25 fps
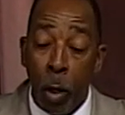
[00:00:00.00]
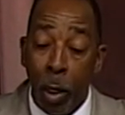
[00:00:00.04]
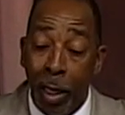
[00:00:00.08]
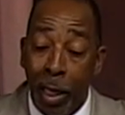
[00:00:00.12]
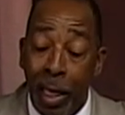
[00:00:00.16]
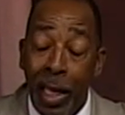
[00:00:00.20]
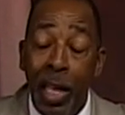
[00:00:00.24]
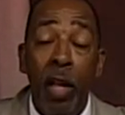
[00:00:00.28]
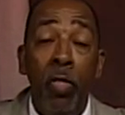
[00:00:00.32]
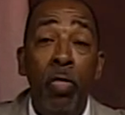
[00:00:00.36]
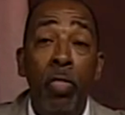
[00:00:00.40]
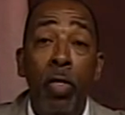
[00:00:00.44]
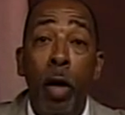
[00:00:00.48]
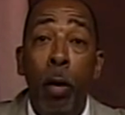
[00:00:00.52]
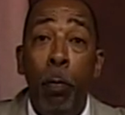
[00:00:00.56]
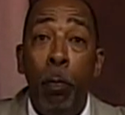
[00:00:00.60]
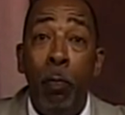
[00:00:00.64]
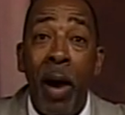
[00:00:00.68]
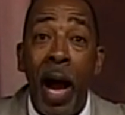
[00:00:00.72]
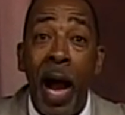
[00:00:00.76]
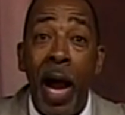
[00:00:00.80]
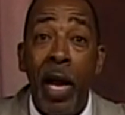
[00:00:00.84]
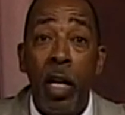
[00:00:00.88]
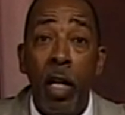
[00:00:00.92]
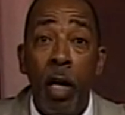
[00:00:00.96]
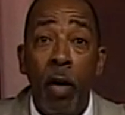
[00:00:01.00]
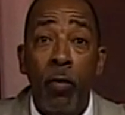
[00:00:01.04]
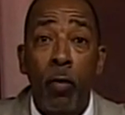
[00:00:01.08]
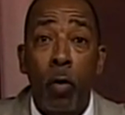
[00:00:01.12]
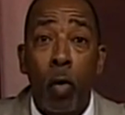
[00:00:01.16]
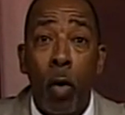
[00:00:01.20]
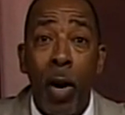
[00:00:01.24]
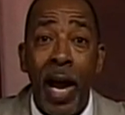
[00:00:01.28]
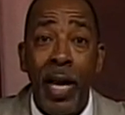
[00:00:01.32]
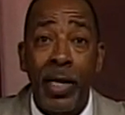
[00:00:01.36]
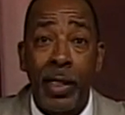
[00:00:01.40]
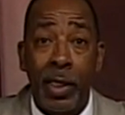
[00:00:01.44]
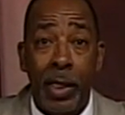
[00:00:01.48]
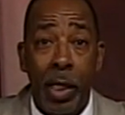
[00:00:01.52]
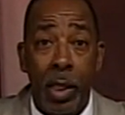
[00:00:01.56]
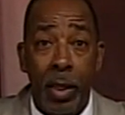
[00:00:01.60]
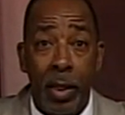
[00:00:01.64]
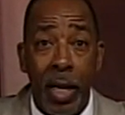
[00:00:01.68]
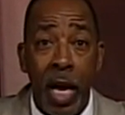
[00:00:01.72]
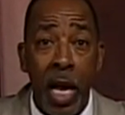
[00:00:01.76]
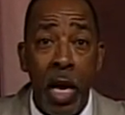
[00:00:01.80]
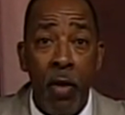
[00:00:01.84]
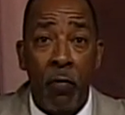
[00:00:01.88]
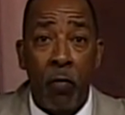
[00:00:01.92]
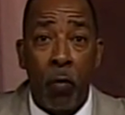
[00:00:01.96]
in the body of Christ
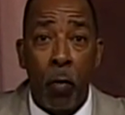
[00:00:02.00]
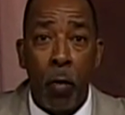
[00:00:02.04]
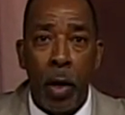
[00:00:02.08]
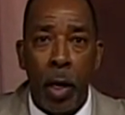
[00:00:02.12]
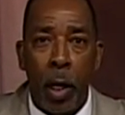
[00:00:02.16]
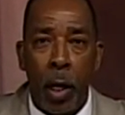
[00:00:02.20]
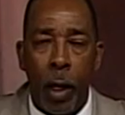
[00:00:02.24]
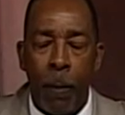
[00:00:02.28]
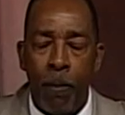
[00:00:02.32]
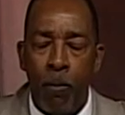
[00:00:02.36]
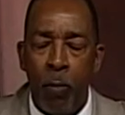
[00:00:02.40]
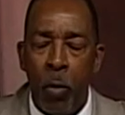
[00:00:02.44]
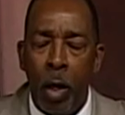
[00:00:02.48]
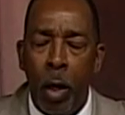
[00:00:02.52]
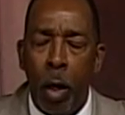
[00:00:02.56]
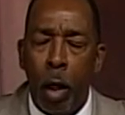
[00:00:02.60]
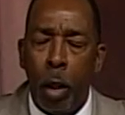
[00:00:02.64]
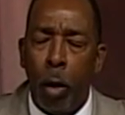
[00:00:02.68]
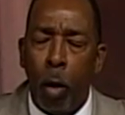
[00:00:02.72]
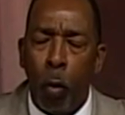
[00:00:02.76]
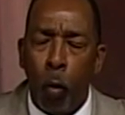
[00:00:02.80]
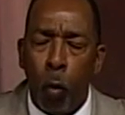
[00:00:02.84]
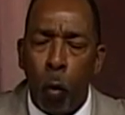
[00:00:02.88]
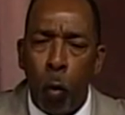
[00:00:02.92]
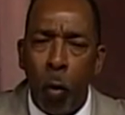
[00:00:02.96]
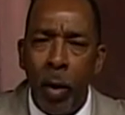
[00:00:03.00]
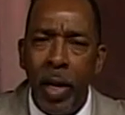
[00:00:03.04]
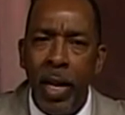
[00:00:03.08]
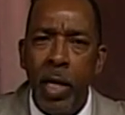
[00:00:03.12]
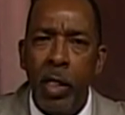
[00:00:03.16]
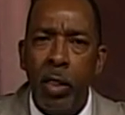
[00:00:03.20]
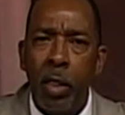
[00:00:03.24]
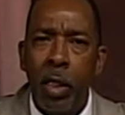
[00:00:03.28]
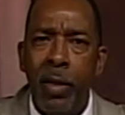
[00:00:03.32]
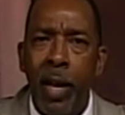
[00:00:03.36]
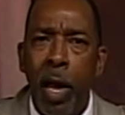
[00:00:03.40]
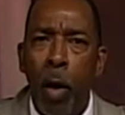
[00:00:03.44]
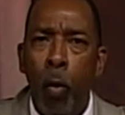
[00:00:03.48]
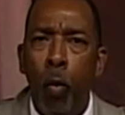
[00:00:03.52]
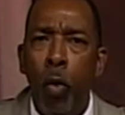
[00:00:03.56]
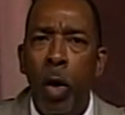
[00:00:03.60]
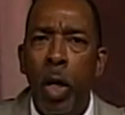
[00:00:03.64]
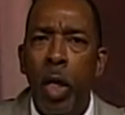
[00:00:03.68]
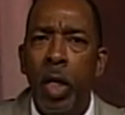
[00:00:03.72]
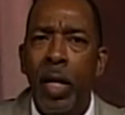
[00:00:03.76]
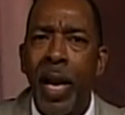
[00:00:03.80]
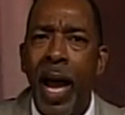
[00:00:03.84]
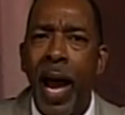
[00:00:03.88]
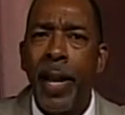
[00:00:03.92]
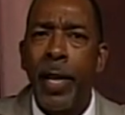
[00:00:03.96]
today, friend, the reason that we're
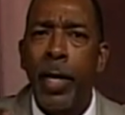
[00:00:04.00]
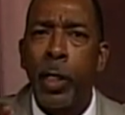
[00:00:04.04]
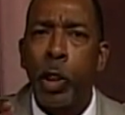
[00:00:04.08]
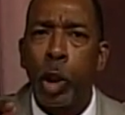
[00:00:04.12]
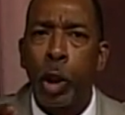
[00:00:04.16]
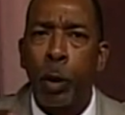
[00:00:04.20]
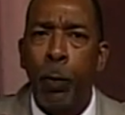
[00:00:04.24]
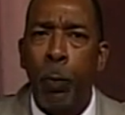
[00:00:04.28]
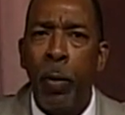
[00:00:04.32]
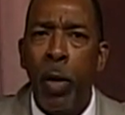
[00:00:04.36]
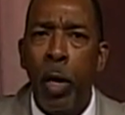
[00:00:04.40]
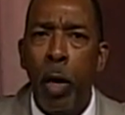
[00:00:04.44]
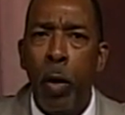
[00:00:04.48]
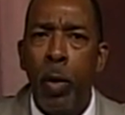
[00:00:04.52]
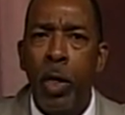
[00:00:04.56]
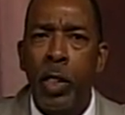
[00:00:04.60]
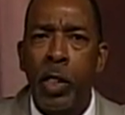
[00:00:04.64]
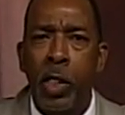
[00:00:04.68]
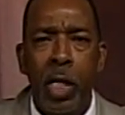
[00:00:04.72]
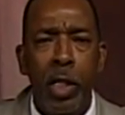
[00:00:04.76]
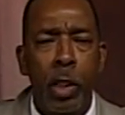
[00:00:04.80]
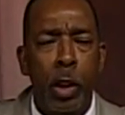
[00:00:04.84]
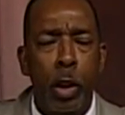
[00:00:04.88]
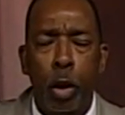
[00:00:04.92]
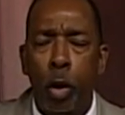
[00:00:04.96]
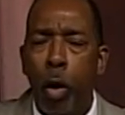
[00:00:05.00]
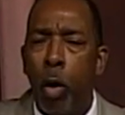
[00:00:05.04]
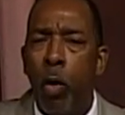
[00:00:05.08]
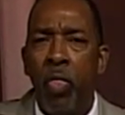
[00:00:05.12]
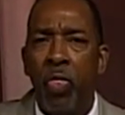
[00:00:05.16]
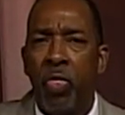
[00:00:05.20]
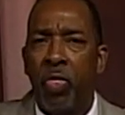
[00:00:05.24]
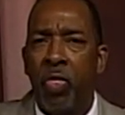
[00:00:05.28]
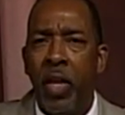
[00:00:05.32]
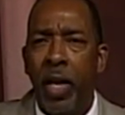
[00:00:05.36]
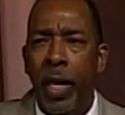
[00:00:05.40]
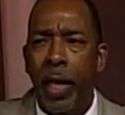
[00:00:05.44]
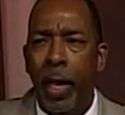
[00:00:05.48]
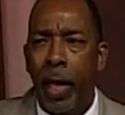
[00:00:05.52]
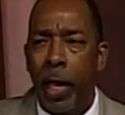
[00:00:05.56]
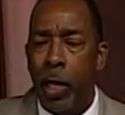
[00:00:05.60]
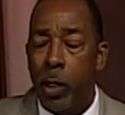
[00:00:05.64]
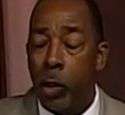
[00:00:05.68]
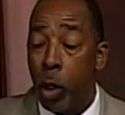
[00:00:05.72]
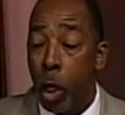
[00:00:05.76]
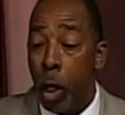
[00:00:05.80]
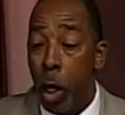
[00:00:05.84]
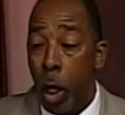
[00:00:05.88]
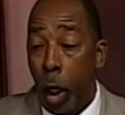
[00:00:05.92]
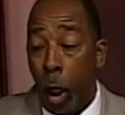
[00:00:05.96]
not experiencing certain
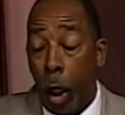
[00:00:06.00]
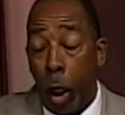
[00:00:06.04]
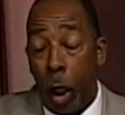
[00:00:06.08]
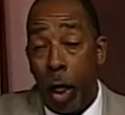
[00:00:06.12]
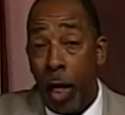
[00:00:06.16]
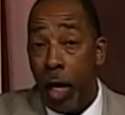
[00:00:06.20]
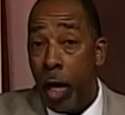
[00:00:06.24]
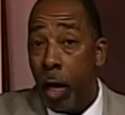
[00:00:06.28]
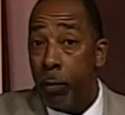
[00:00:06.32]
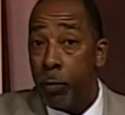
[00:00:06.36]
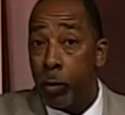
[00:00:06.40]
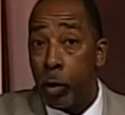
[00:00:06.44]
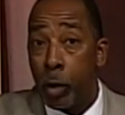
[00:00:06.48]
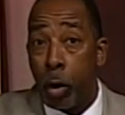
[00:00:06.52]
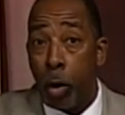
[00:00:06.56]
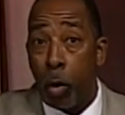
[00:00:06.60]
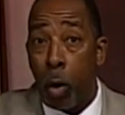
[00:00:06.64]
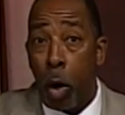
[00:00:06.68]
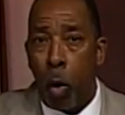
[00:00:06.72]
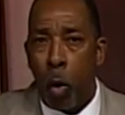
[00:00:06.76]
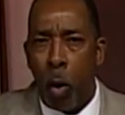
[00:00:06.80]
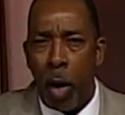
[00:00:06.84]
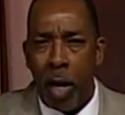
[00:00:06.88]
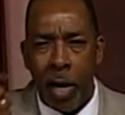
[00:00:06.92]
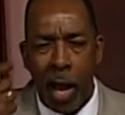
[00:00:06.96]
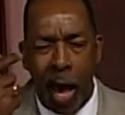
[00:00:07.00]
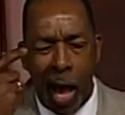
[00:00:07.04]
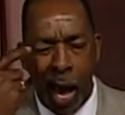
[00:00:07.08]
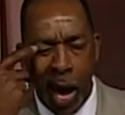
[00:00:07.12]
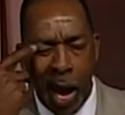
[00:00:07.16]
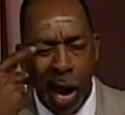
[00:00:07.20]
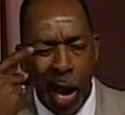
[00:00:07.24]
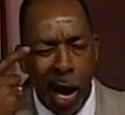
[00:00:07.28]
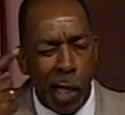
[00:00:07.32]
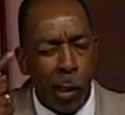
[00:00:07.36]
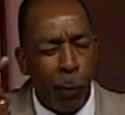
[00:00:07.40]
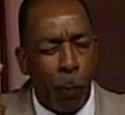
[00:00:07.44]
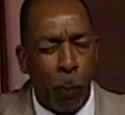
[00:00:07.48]
things, limbs growing, eyes